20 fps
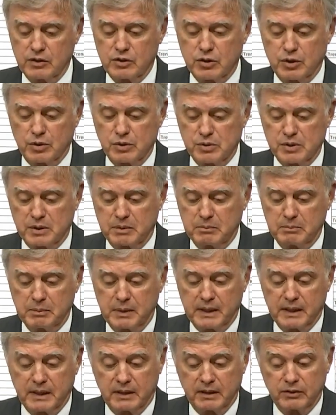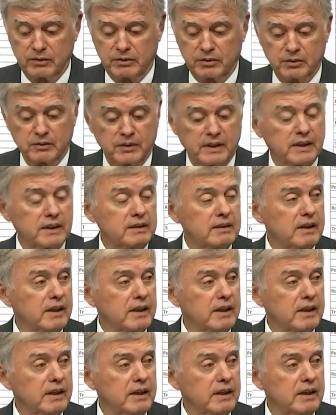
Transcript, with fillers: chosen by survey